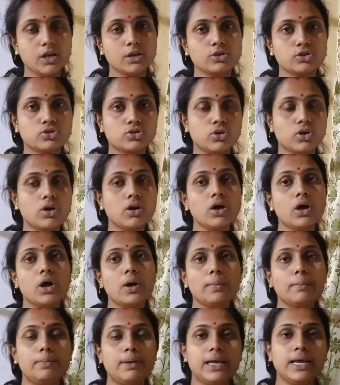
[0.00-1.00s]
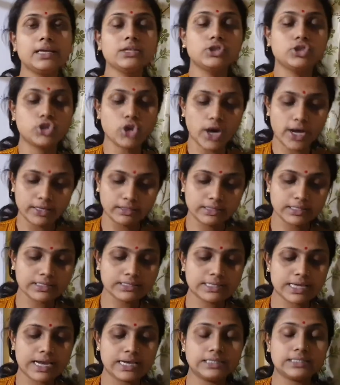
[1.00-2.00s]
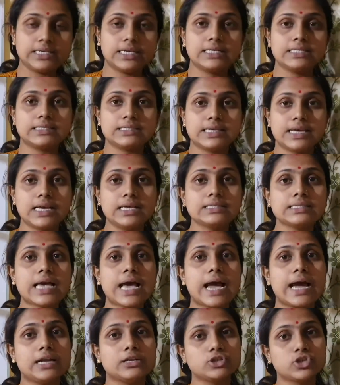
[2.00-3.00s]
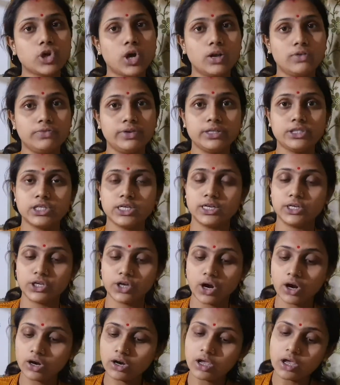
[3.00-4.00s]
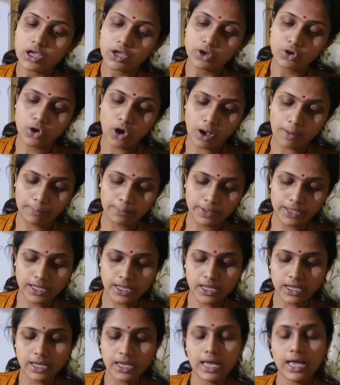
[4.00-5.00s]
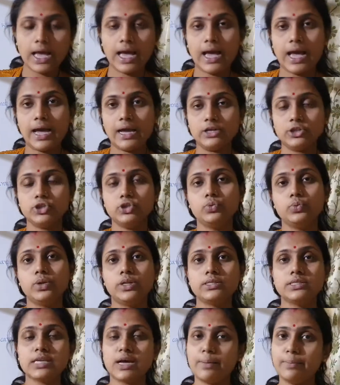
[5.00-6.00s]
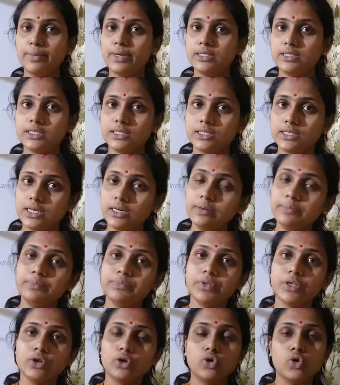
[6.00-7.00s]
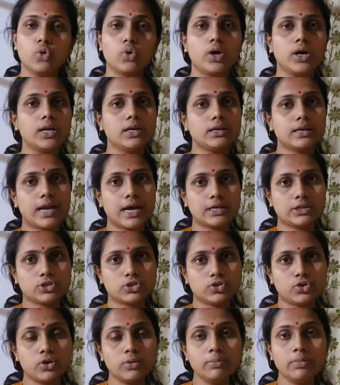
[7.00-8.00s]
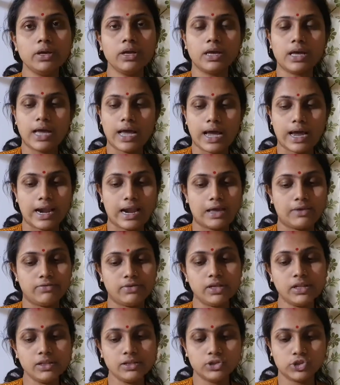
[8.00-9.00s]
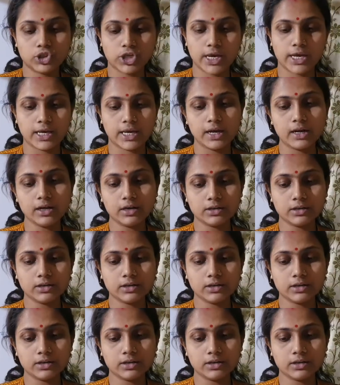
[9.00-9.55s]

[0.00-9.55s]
So please join these sentences and solve it in your copy, and you will submit it in Google Classroom, and I will check